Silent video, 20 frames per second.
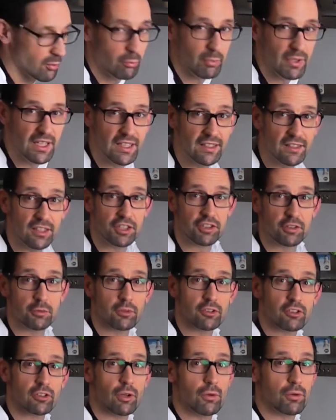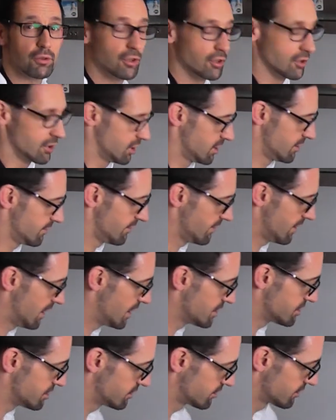meat dish from a slow cooker.
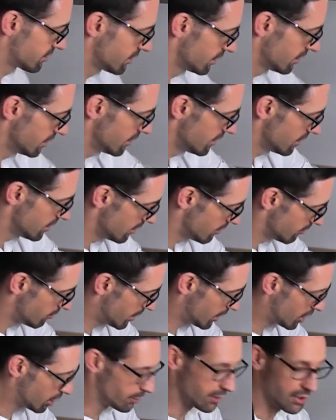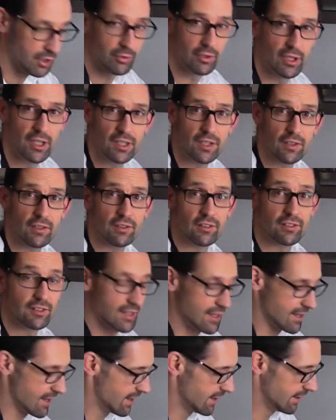I just pick up ingredients
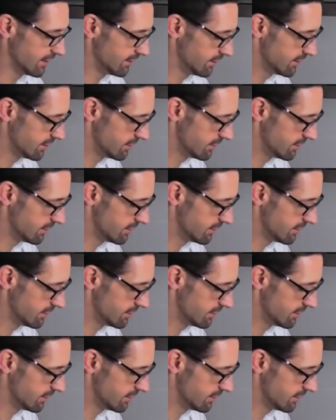and